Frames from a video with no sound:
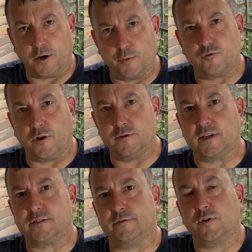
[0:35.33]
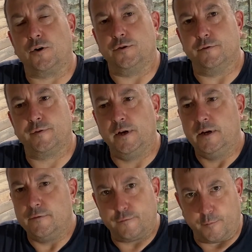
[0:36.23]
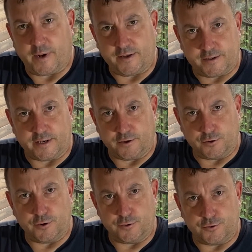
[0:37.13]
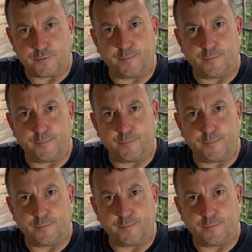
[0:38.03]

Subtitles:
of the process of kind of fermenting and